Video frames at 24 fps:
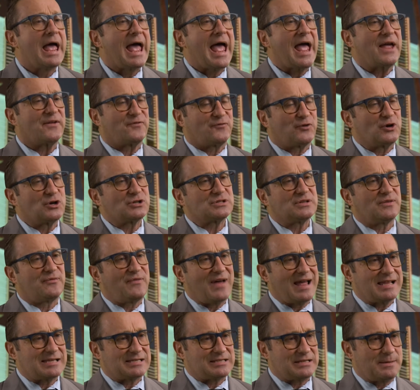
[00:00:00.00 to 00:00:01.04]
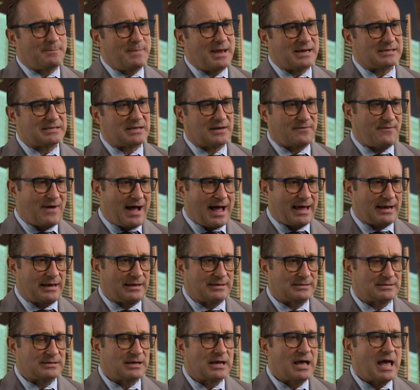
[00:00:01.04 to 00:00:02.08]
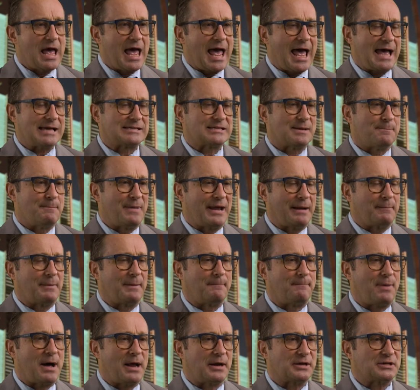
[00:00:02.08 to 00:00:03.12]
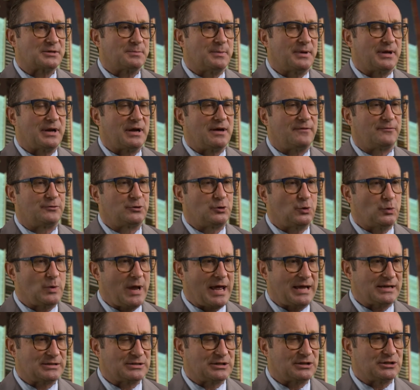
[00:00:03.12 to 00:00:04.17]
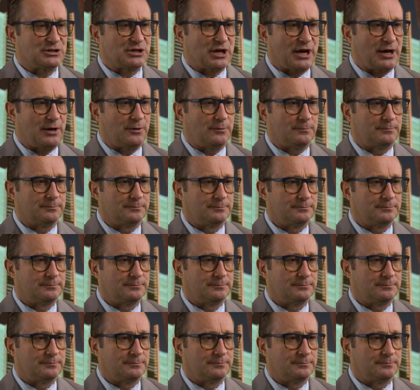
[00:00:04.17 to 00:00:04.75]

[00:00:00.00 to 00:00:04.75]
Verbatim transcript: A first offense domestic violence has a minimum punishment of two days in jail,